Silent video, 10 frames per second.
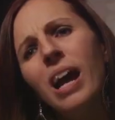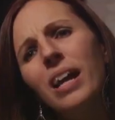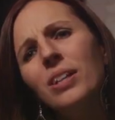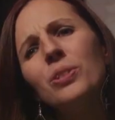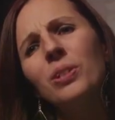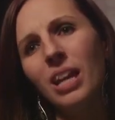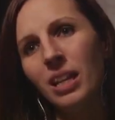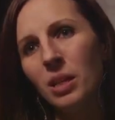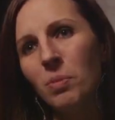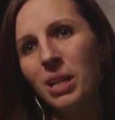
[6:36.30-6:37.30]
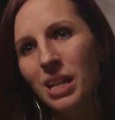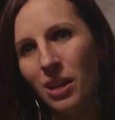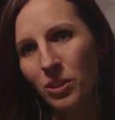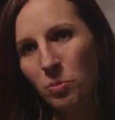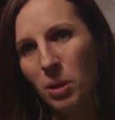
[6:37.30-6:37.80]
why should
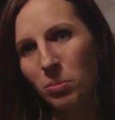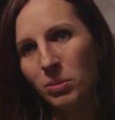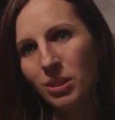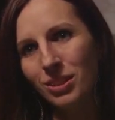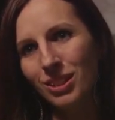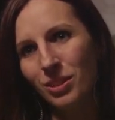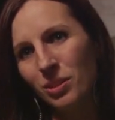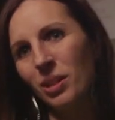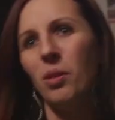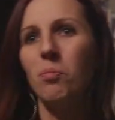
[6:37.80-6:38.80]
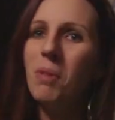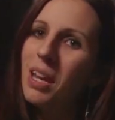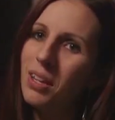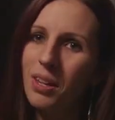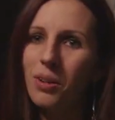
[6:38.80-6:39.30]
anybody else be able to just
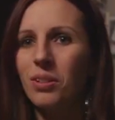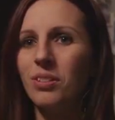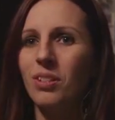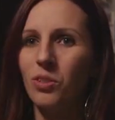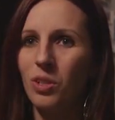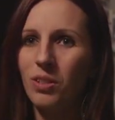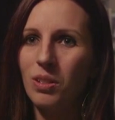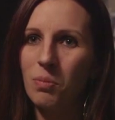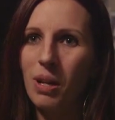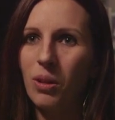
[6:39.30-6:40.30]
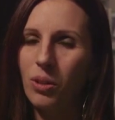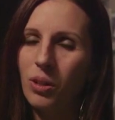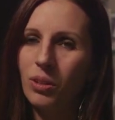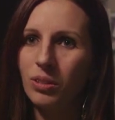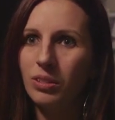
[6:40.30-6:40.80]
make their decisions
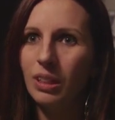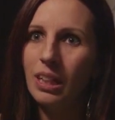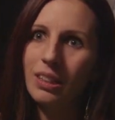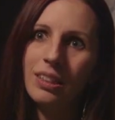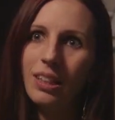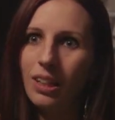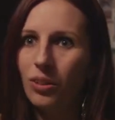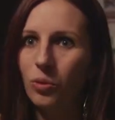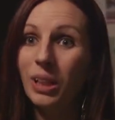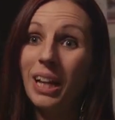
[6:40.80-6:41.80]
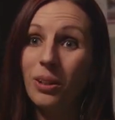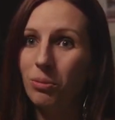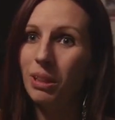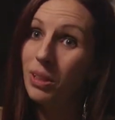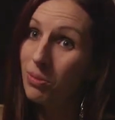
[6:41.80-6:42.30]
about, I
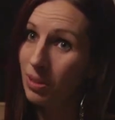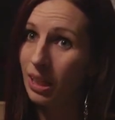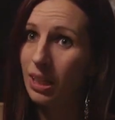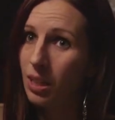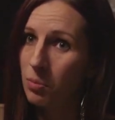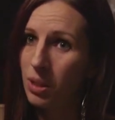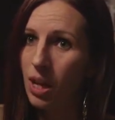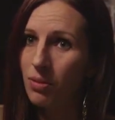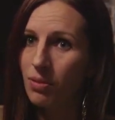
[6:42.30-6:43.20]
don't really feel like coming